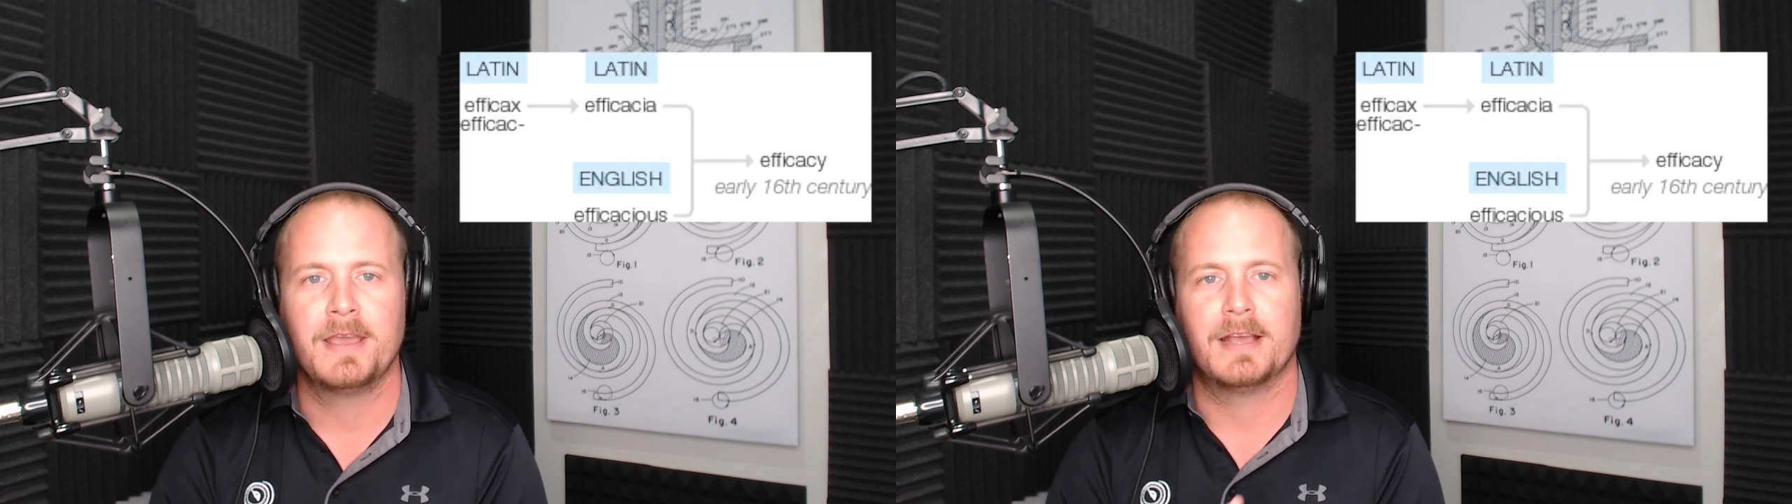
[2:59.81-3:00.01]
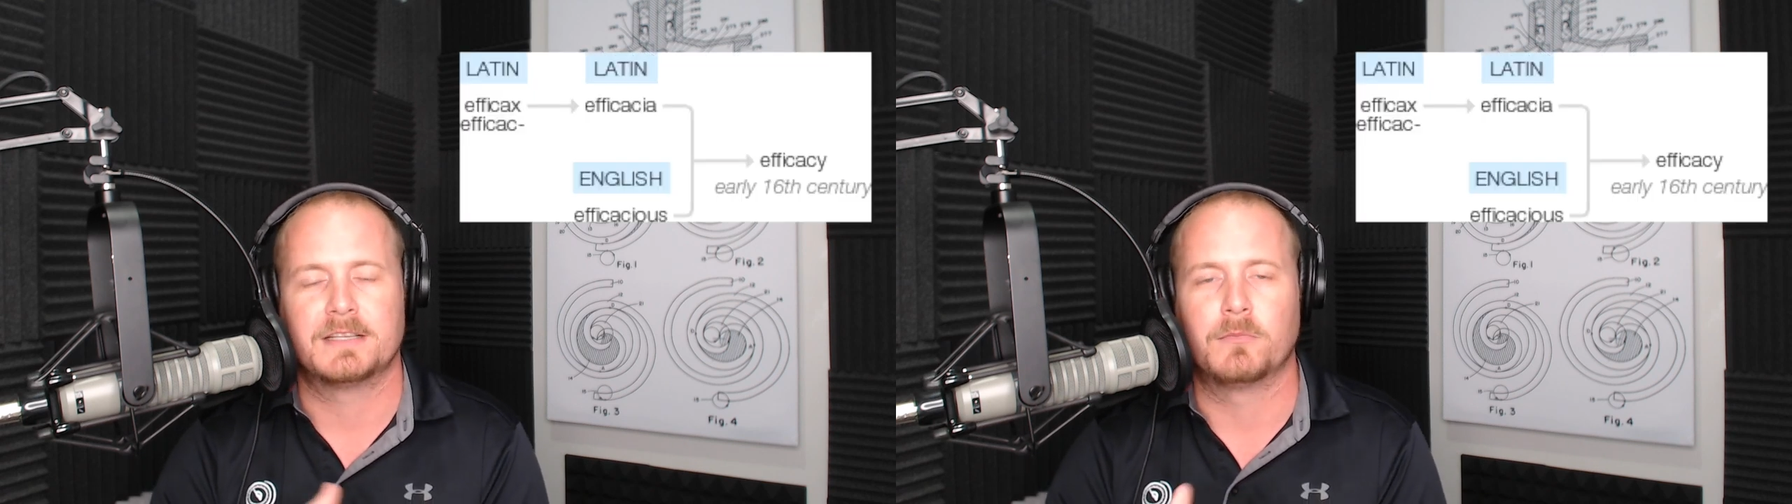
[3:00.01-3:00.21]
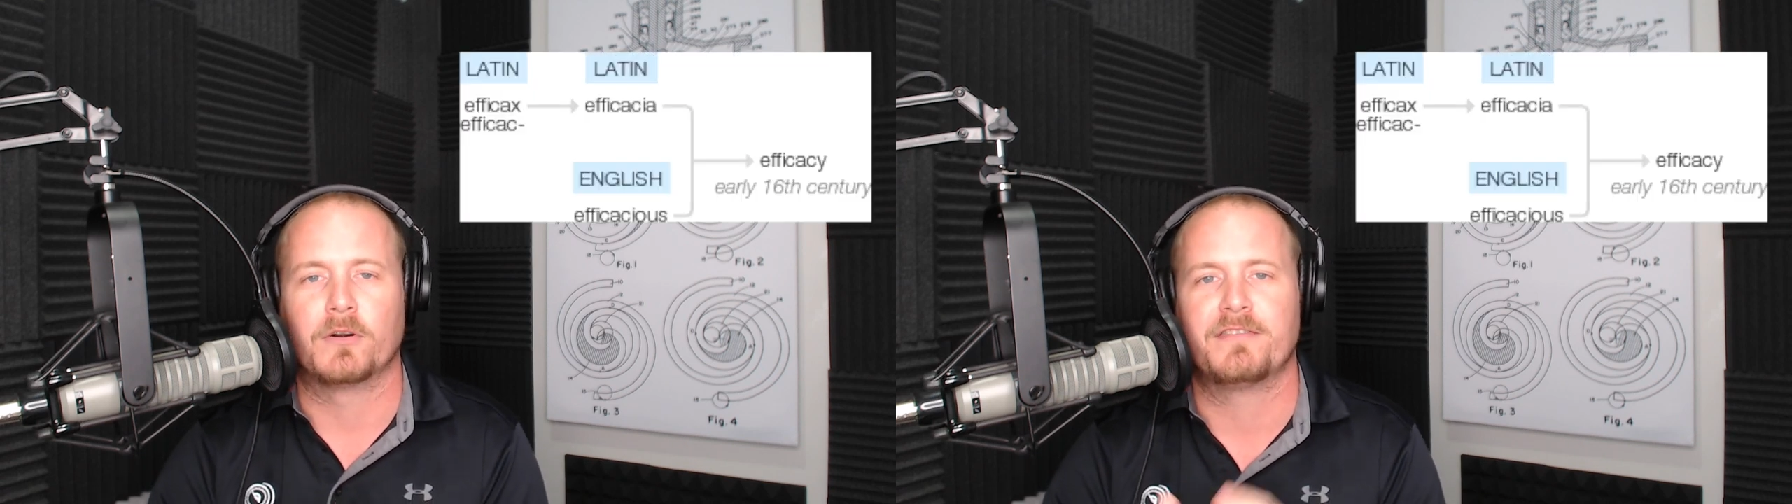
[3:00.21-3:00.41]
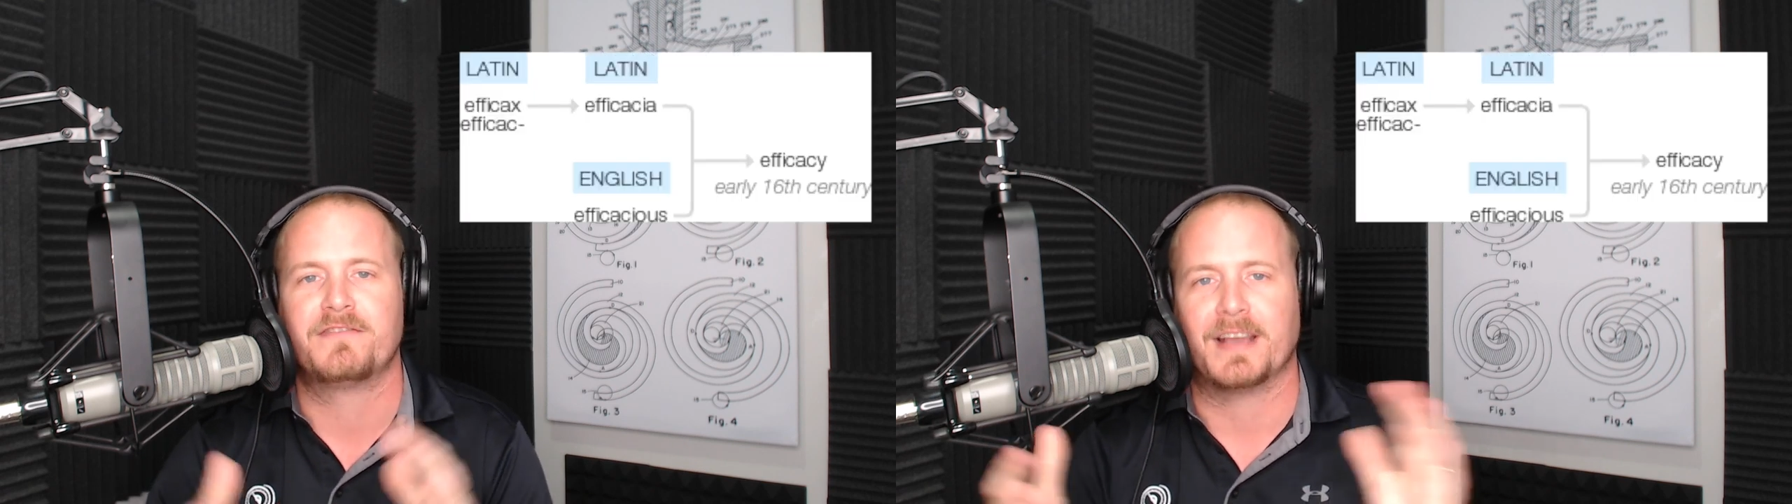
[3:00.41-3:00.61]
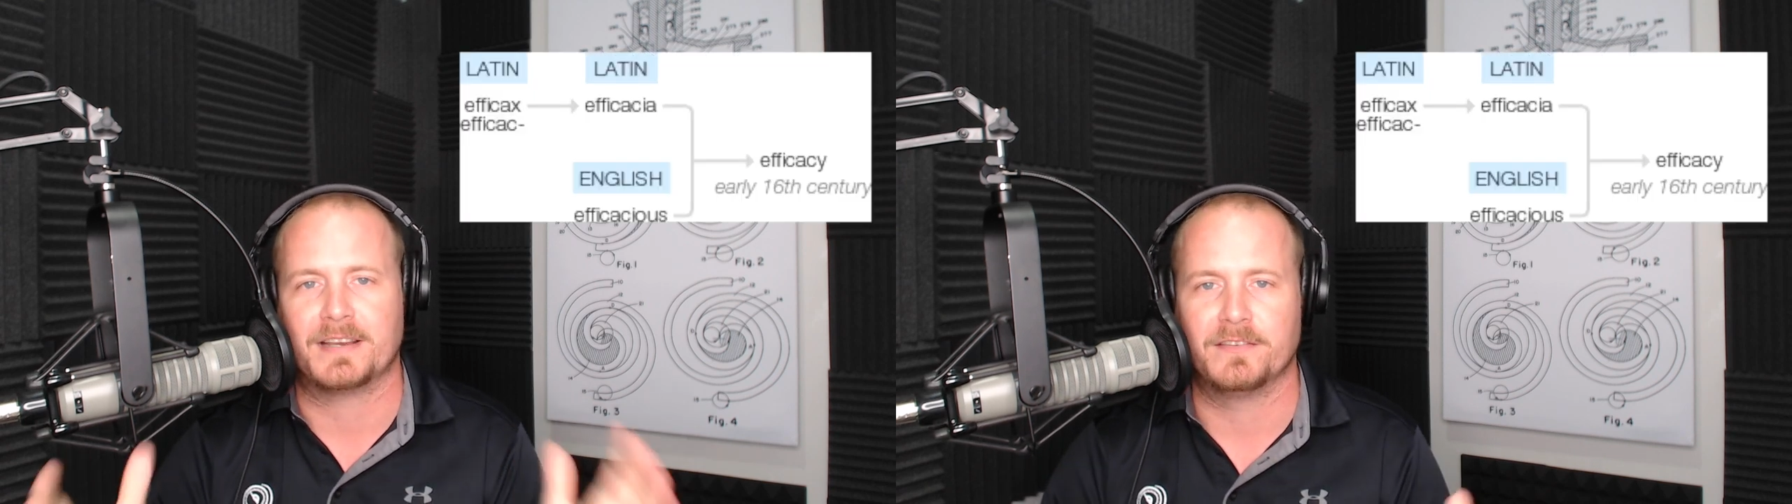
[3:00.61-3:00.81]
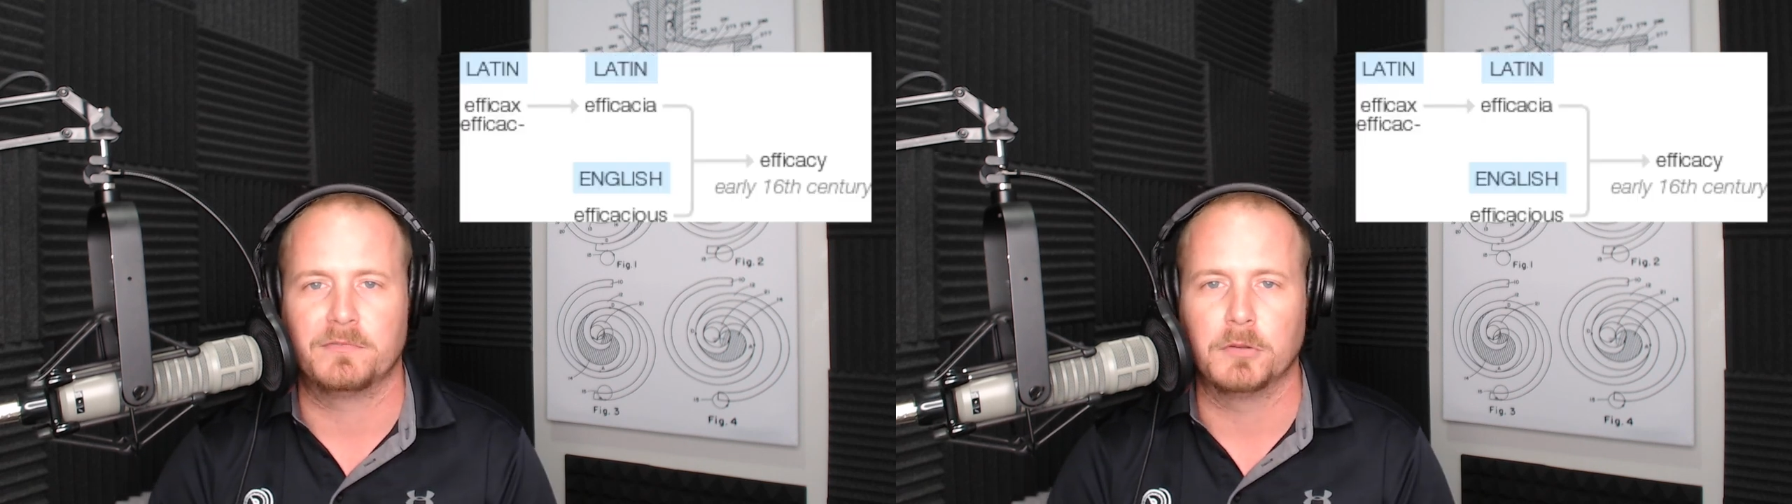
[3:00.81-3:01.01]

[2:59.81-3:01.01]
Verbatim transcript: It's a more effective